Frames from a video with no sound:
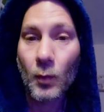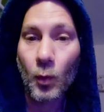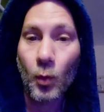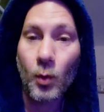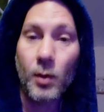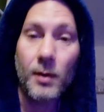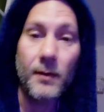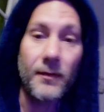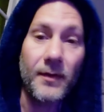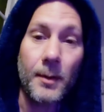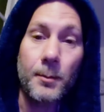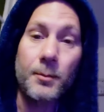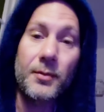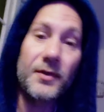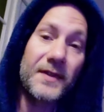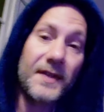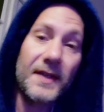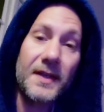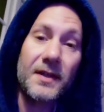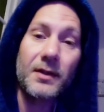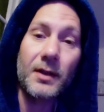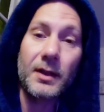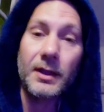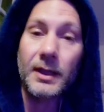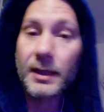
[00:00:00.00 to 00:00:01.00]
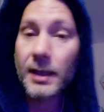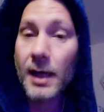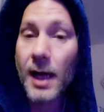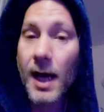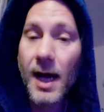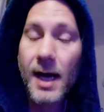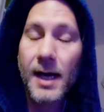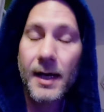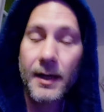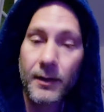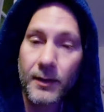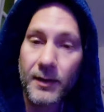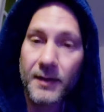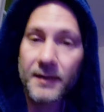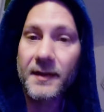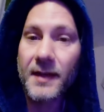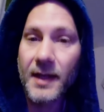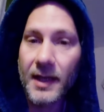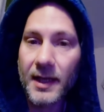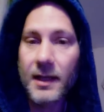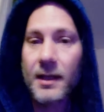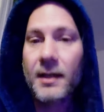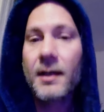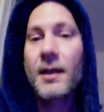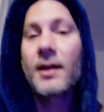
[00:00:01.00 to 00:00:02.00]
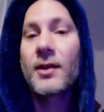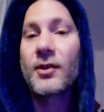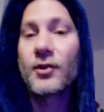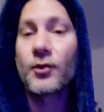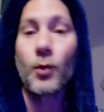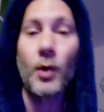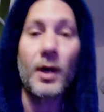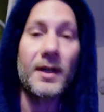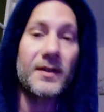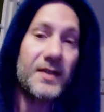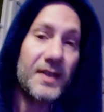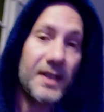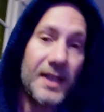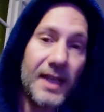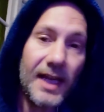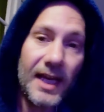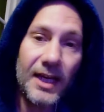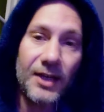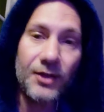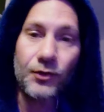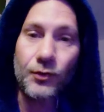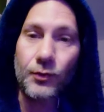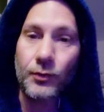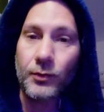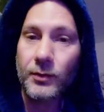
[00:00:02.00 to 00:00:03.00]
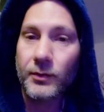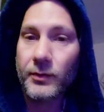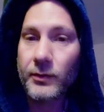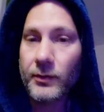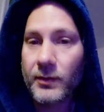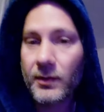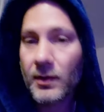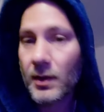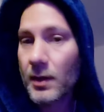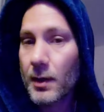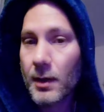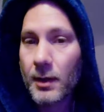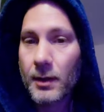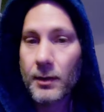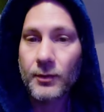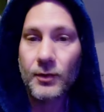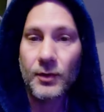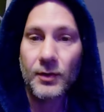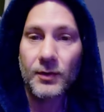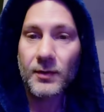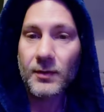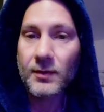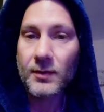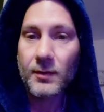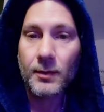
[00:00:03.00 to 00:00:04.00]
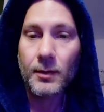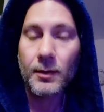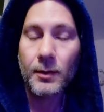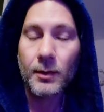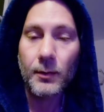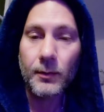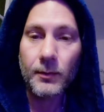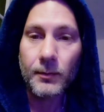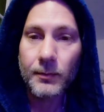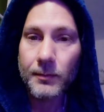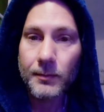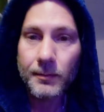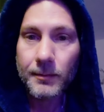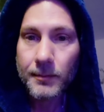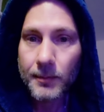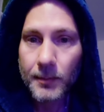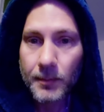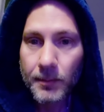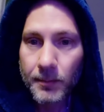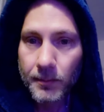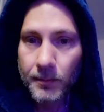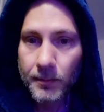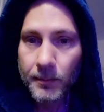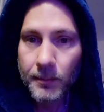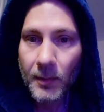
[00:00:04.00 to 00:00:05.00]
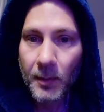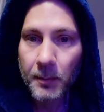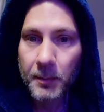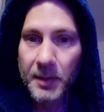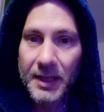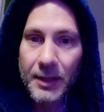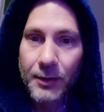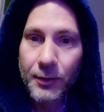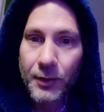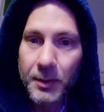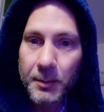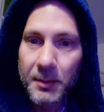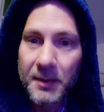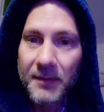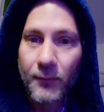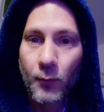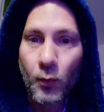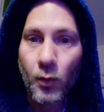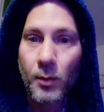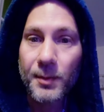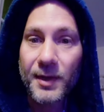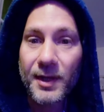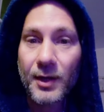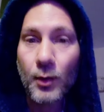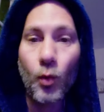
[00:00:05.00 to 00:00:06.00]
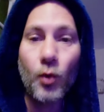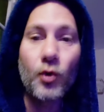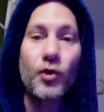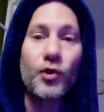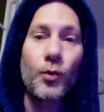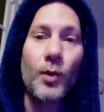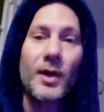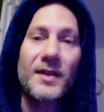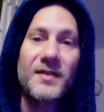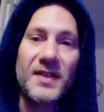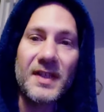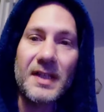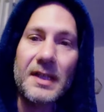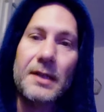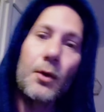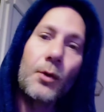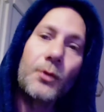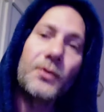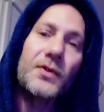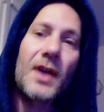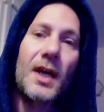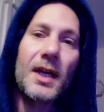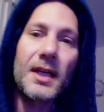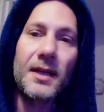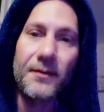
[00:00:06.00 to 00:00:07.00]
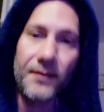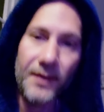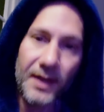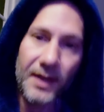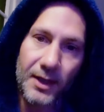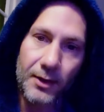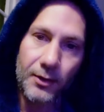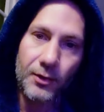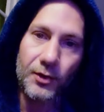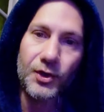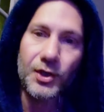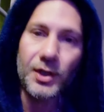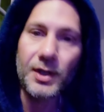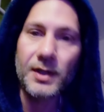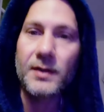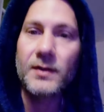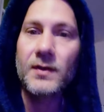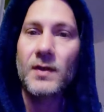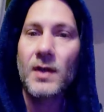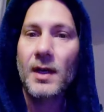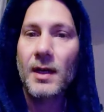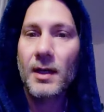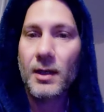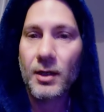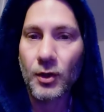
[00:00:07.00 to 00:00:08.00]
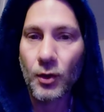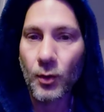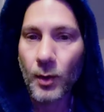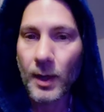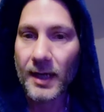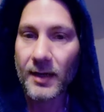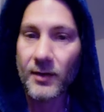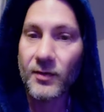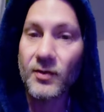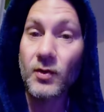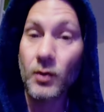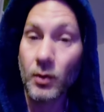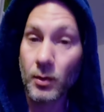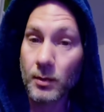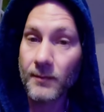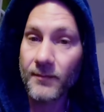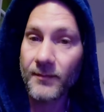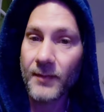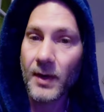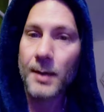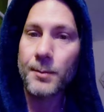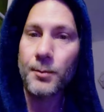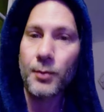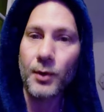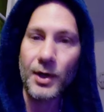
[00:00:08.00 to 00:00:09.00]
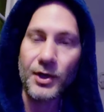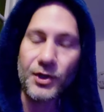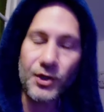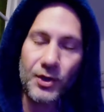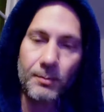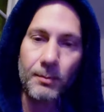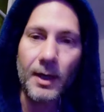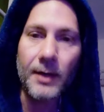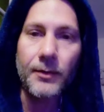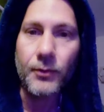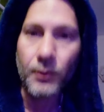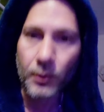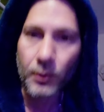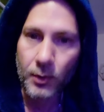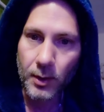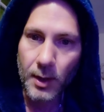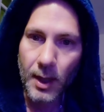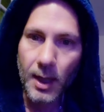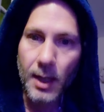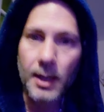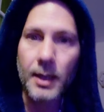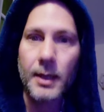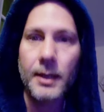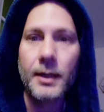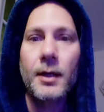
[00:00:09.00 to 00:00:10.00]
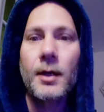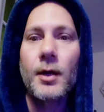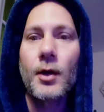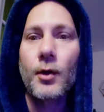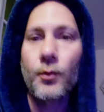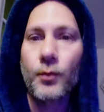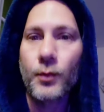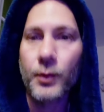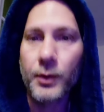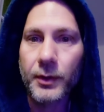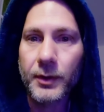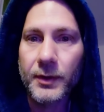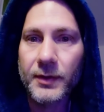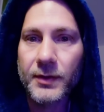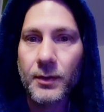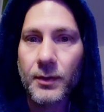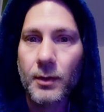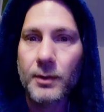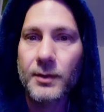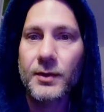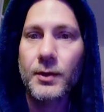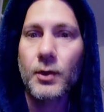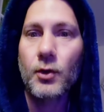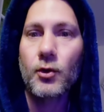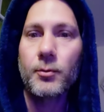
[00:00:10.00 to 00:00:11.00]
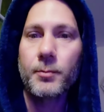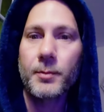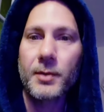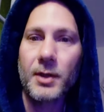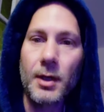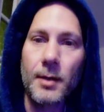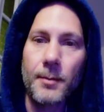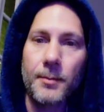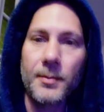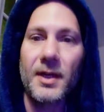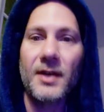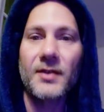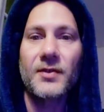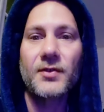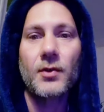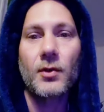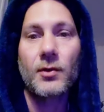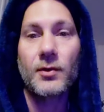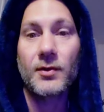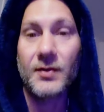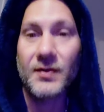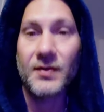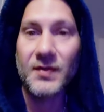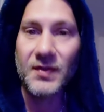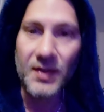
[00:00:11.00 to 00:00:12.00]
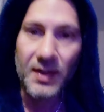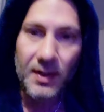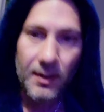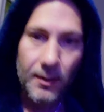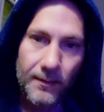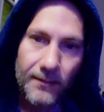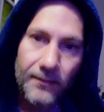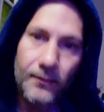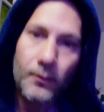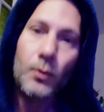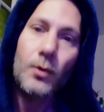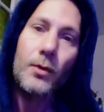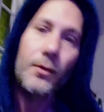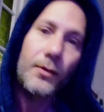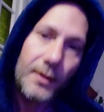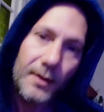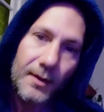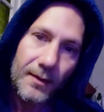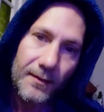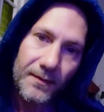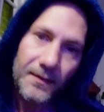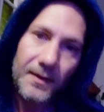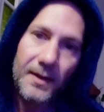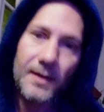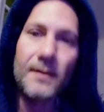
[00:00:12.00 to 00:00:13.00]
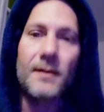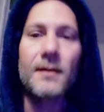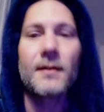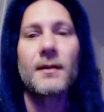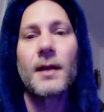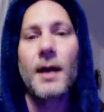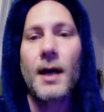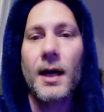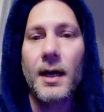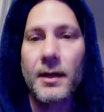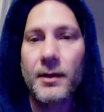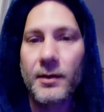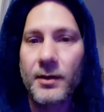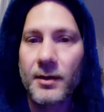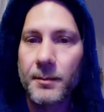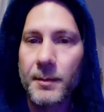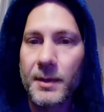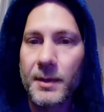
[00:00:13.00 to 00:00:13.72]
or if I'm particularly high on a day, do I see angels just, you know, appearing before me, or do I see those kind of energies? You know, at a certain vibration, my third eye really starts to open up, and I start to see the fourth and the fifth and the higher